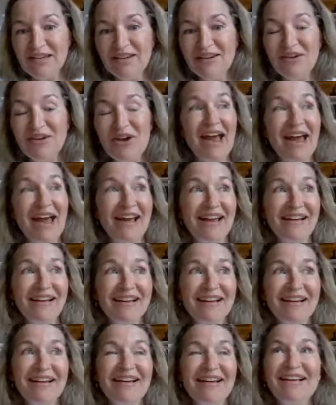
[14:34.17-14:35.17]
Okay,
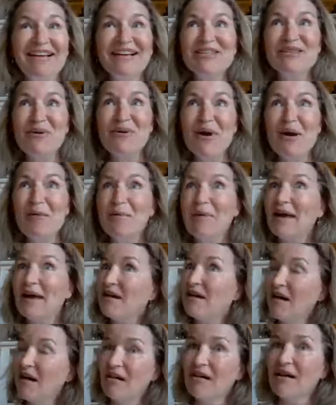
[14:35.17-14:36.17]
so I'm like,
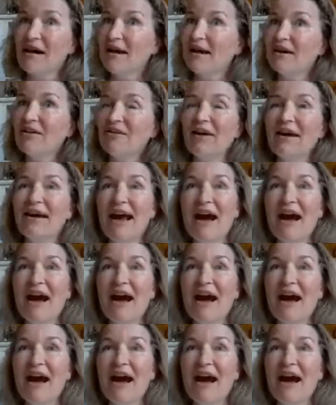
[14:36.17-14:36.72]
all right, great.